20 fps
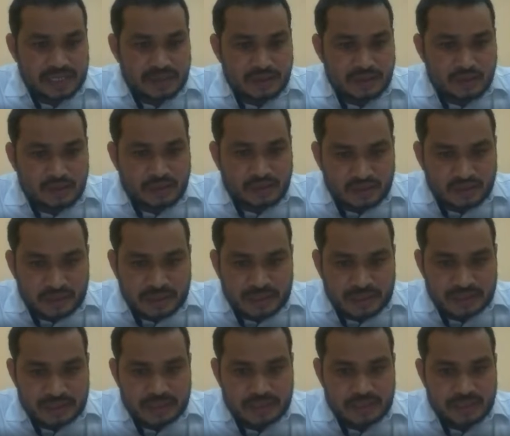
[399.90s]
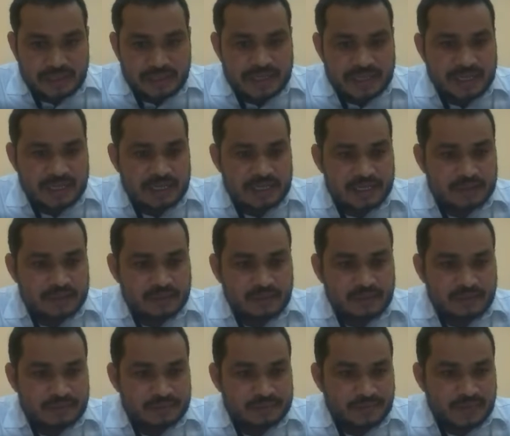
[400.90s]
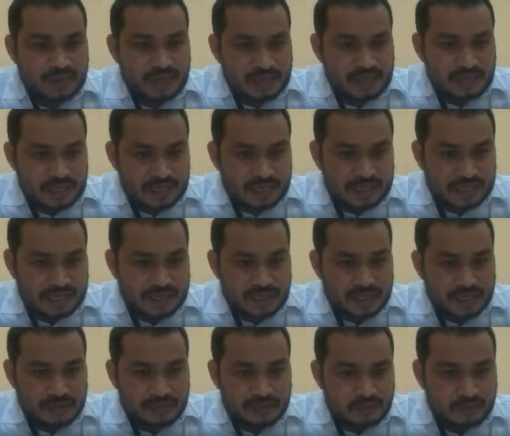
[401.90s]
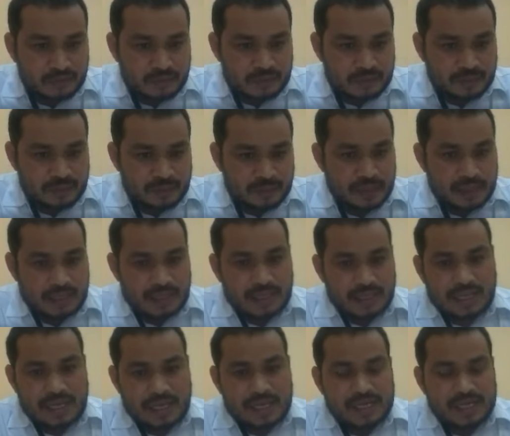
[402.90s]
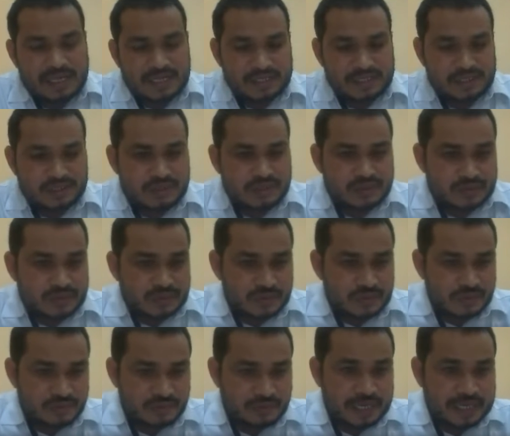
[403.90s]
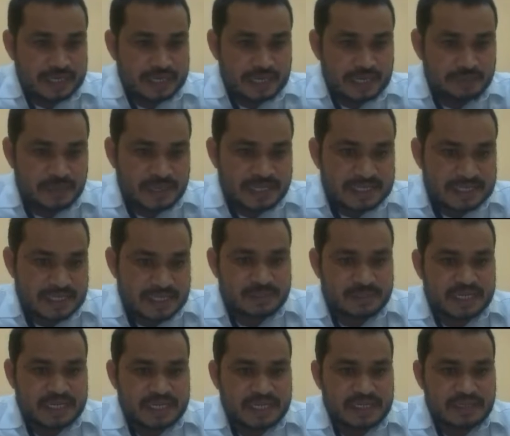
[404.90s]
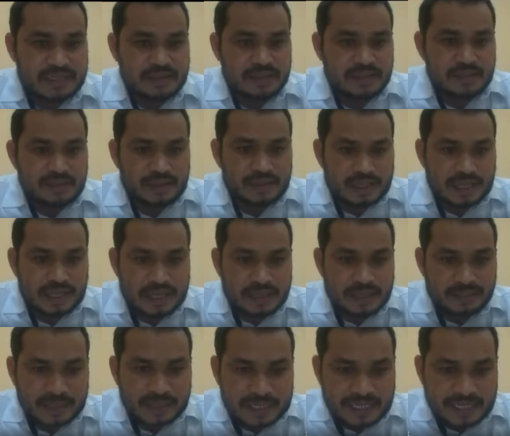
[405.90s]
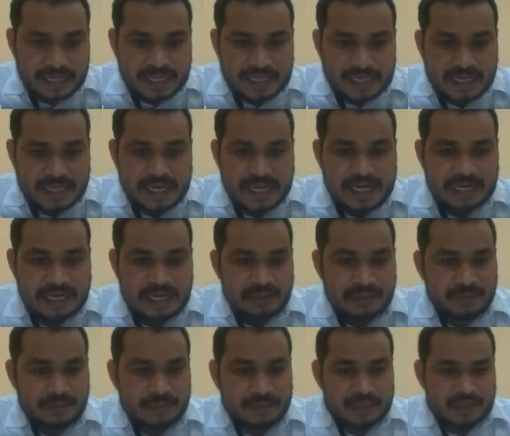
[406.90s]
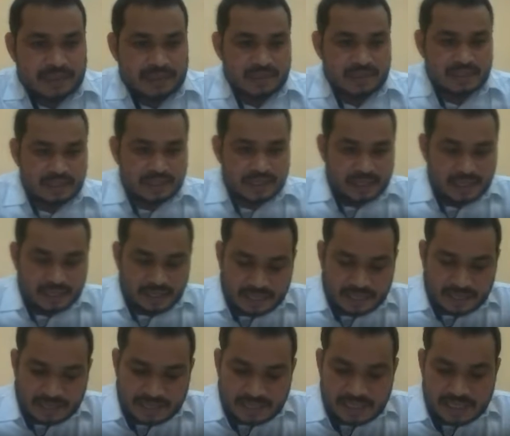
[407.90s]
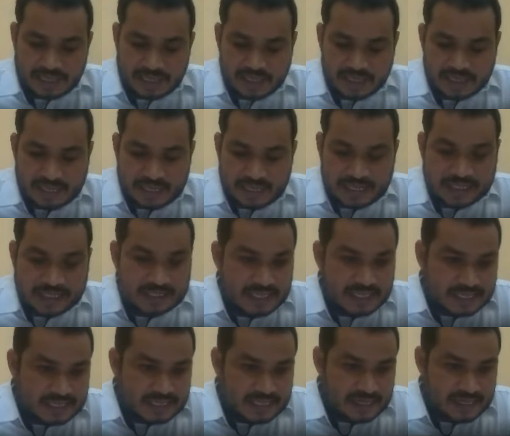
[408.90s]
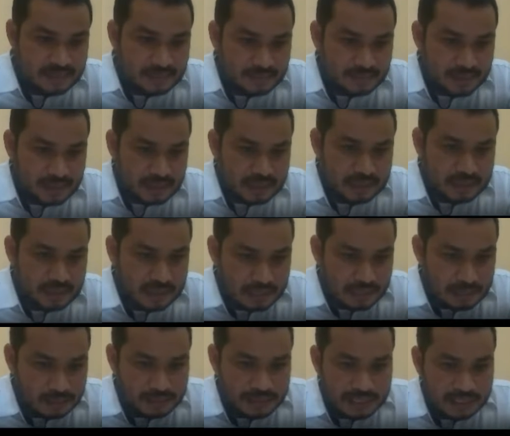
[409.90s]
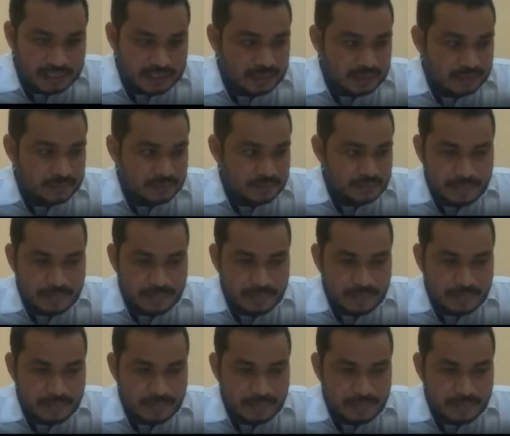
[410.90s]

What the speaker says: cook food, interrogative, interrogative food and residue. Finite plus subject and predicator and complement. Realization of command.